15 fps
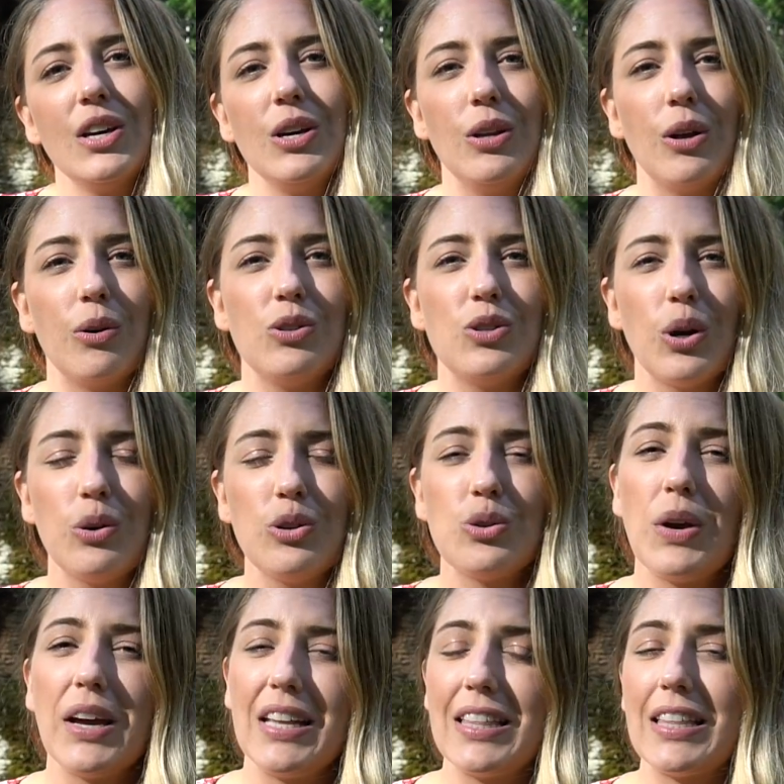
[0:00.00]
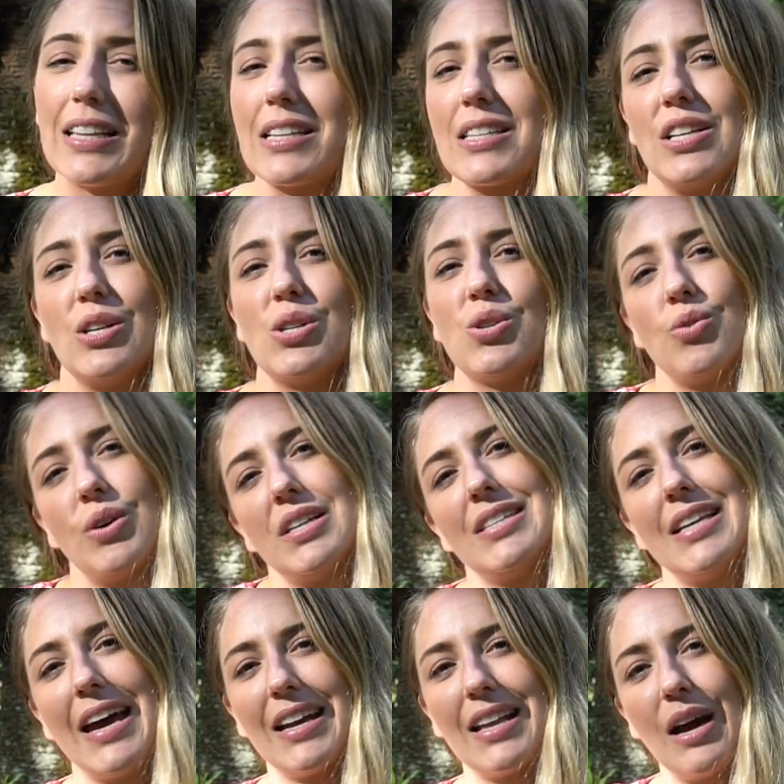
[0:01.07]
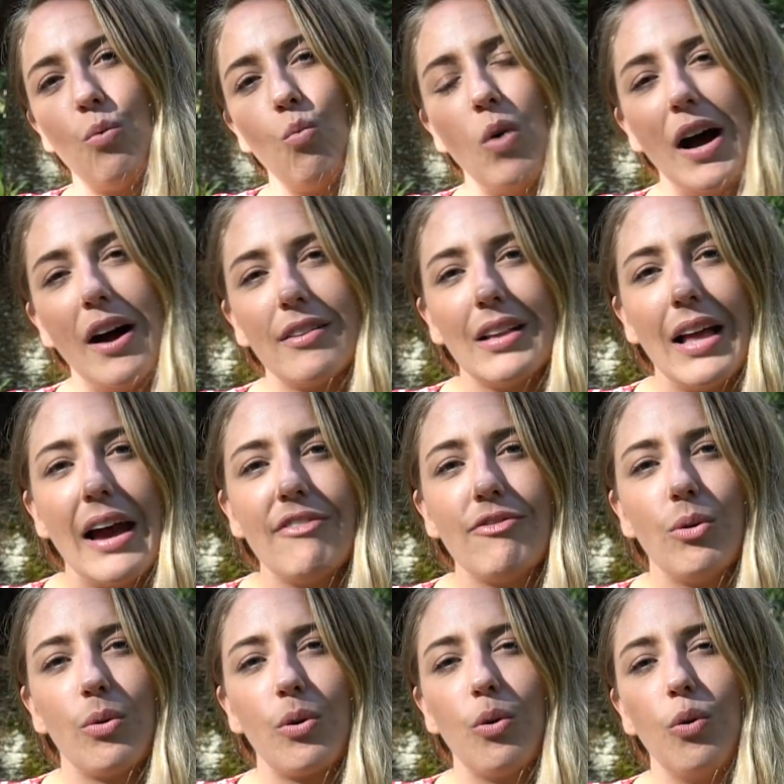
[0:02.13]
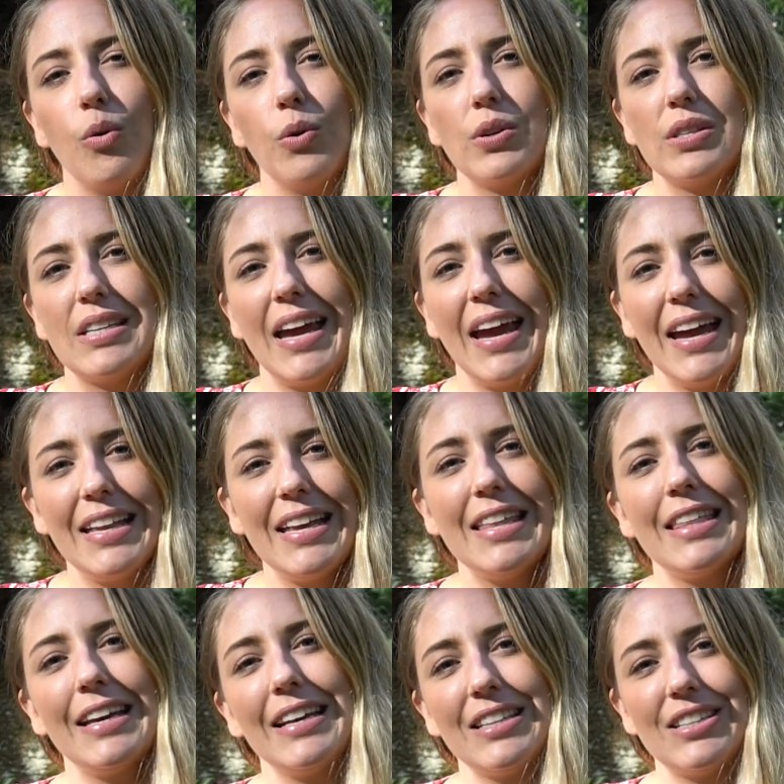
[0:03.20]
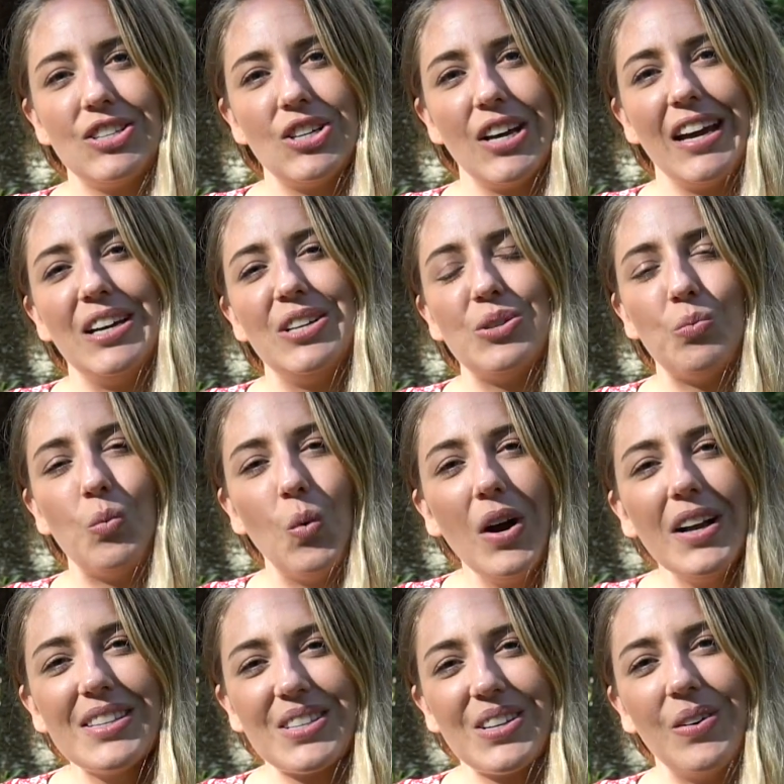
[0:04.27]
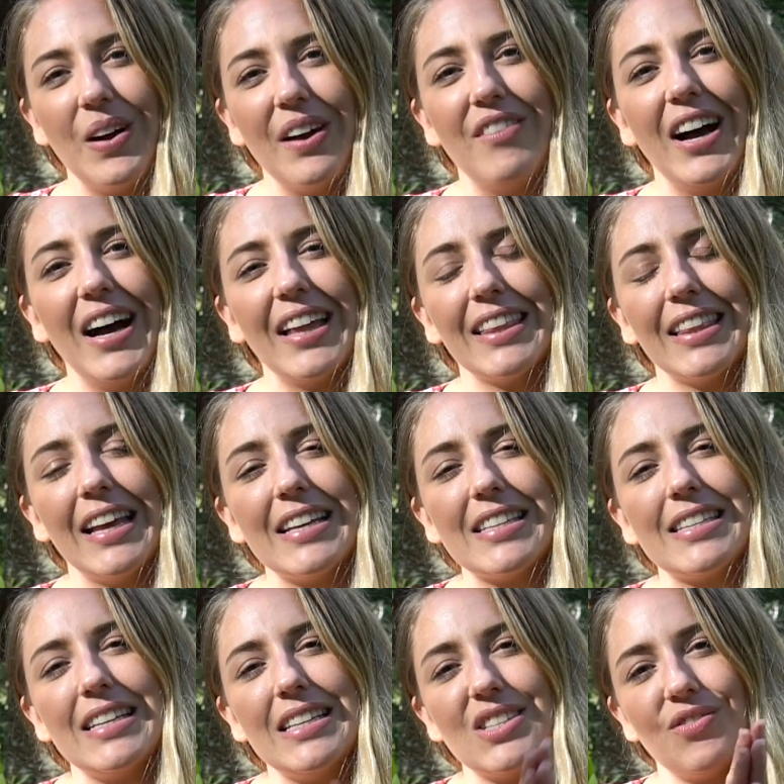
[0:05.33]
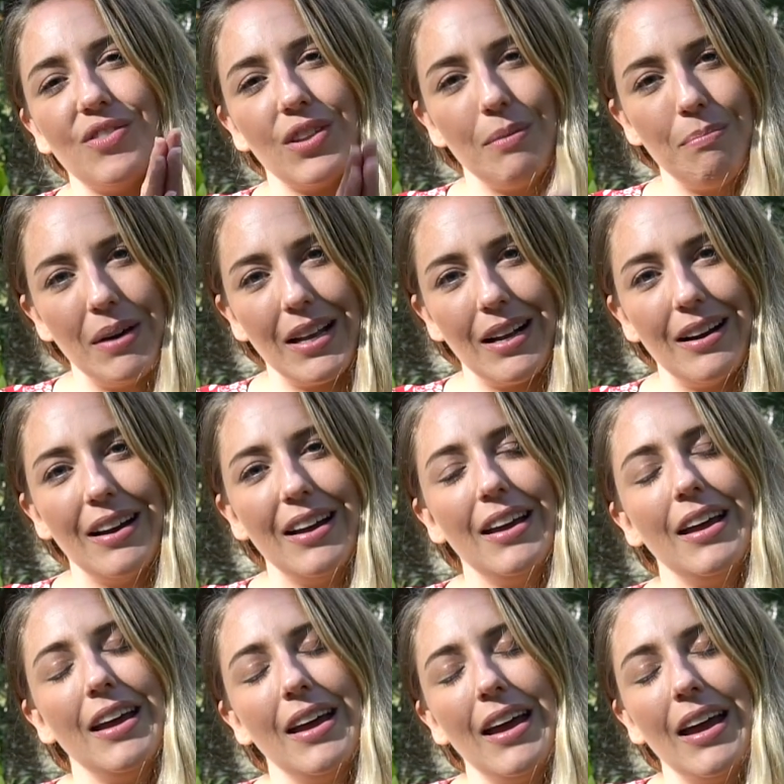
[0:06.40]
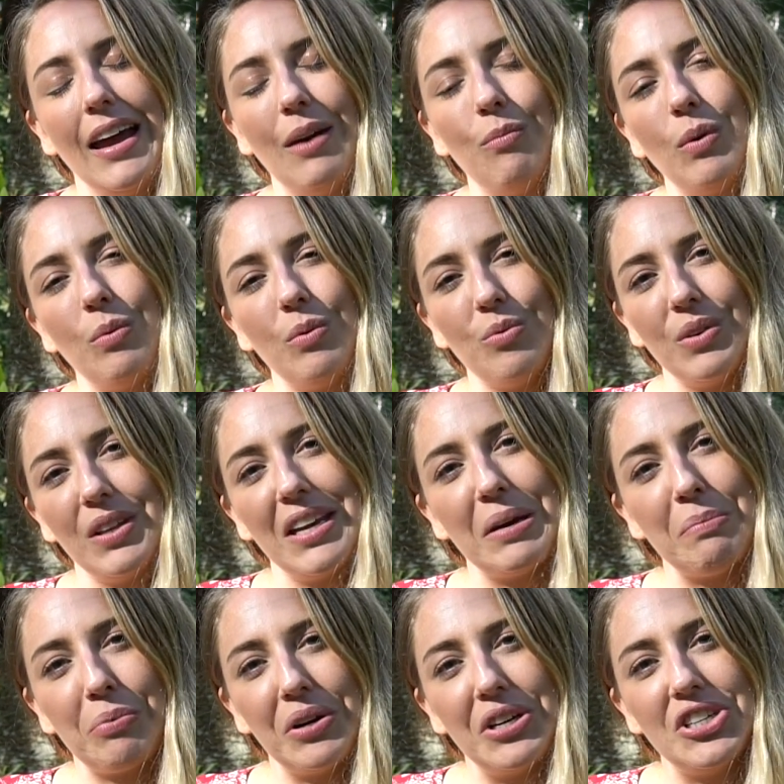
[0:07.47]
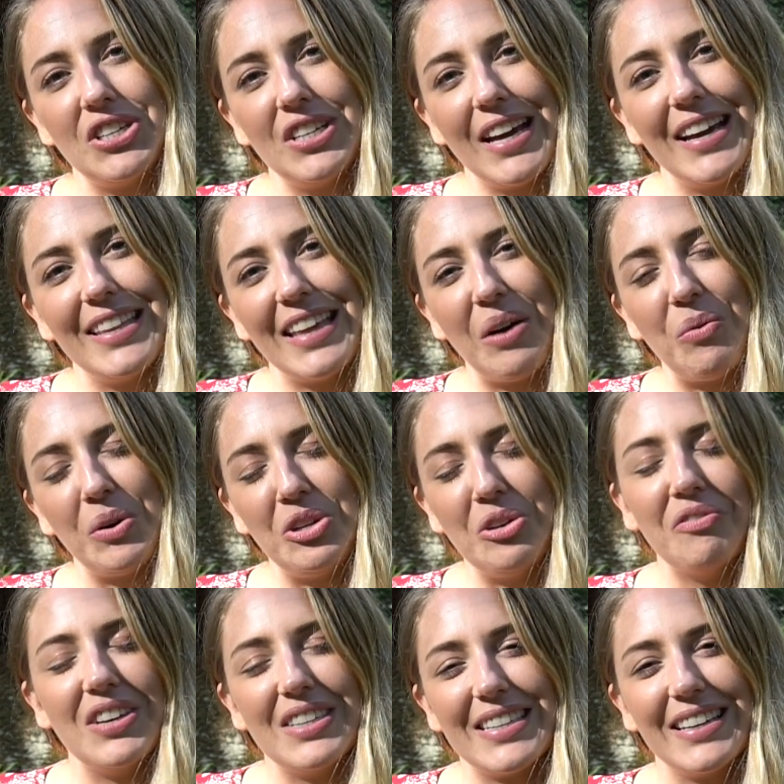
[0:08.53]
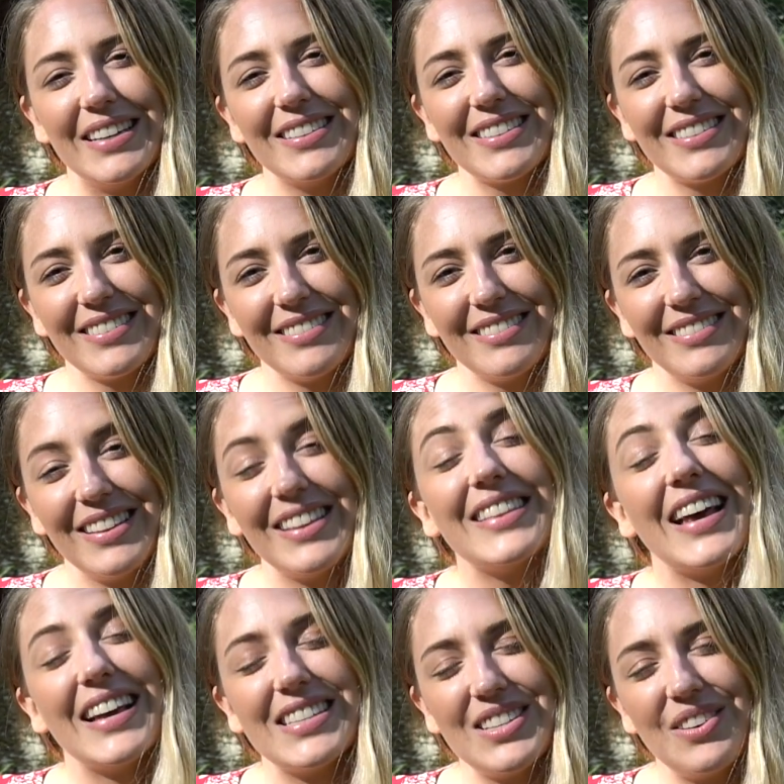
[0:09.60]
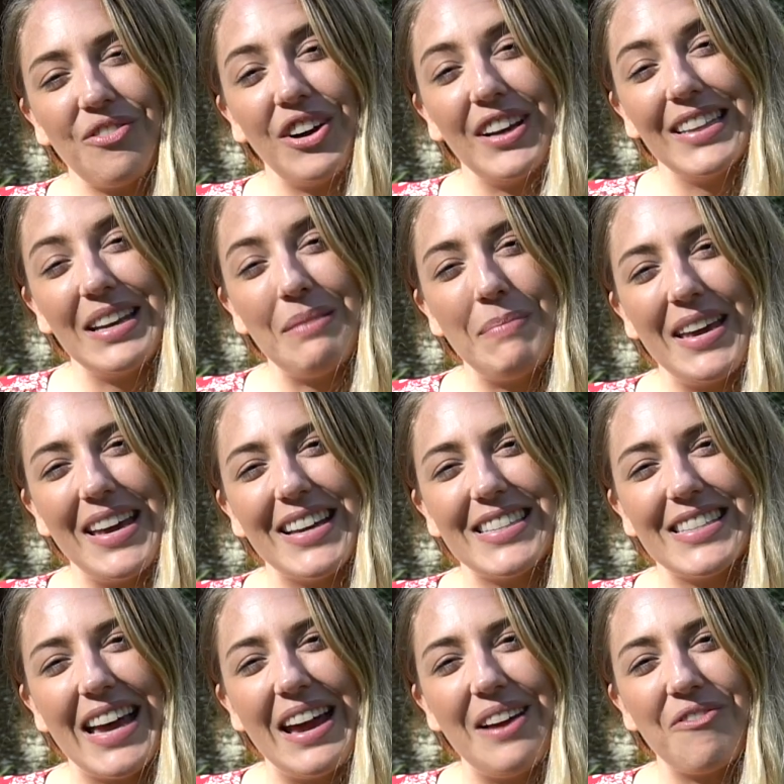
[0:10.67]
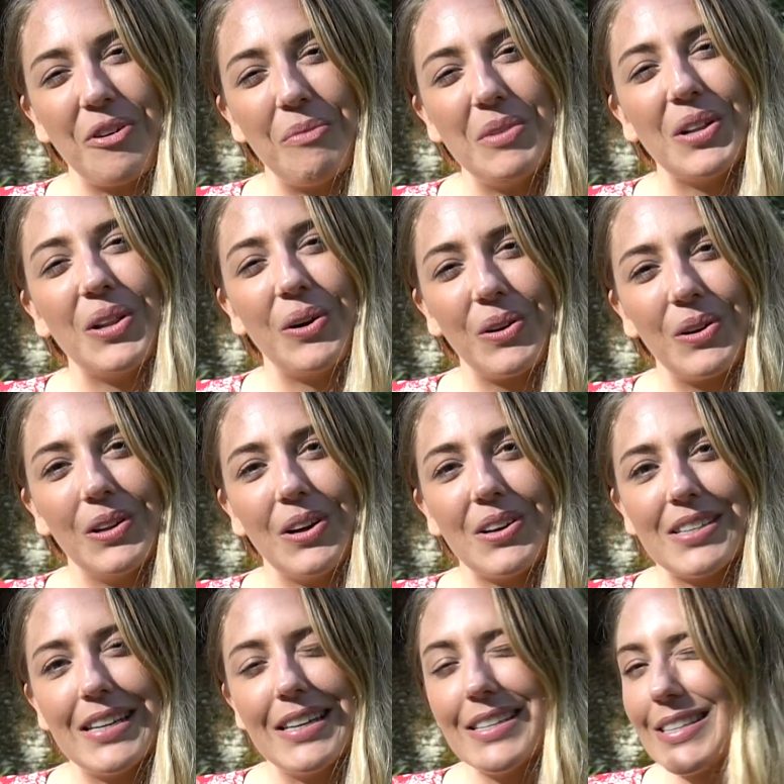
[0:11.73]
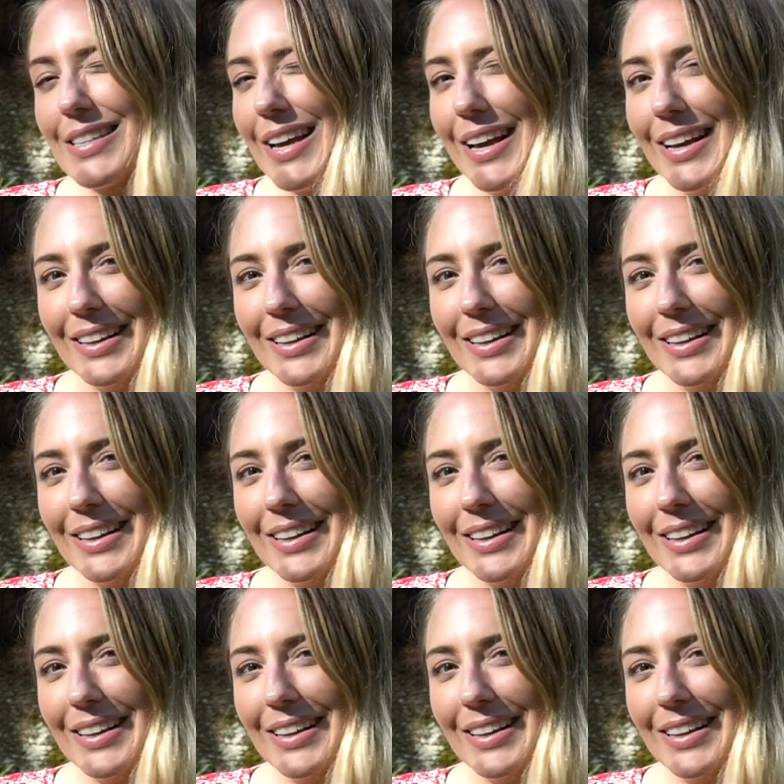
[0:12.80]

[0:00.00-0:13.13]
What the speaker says: You know, don't do anything that's going to stress out our wildlife or cause anything to change whatsoever unless it's for the better, and we would really appreciate that when you visit. That's your friendly PSA from your local Aussies.